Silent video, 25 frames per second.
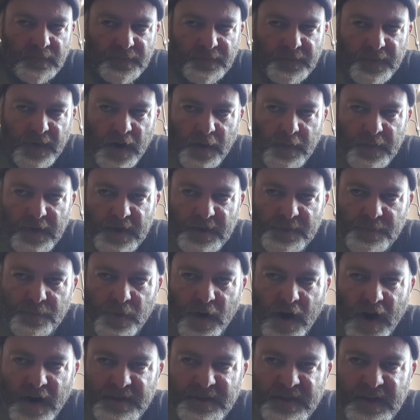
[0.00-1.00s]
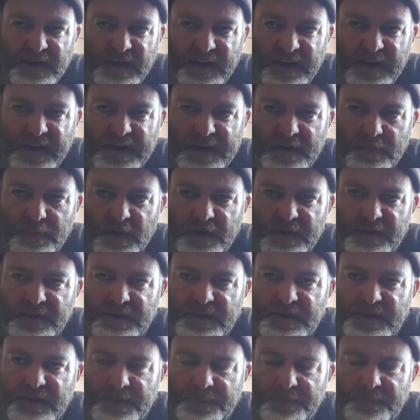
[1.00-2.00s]
various practical
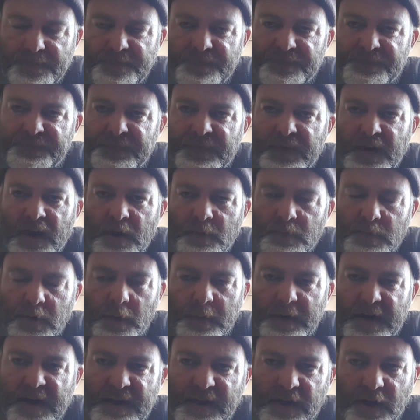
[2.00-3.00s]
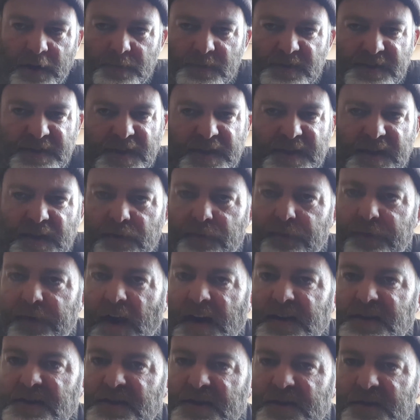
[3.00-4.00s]
elements, but when it comes to the
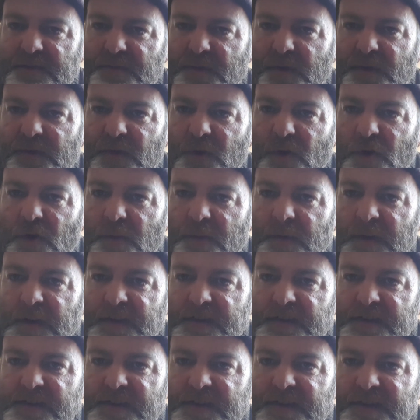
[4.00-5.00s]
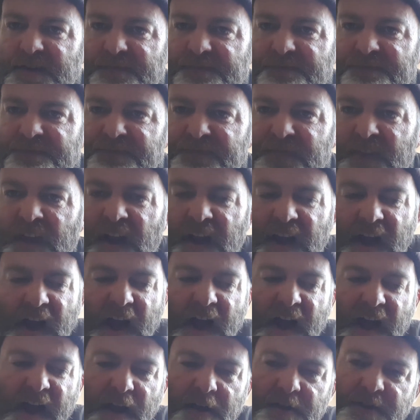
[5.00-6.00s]
event of performance,
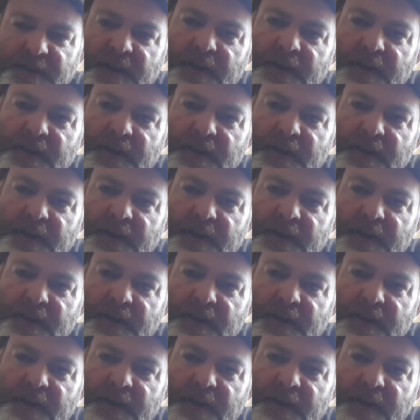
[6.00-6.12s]
how do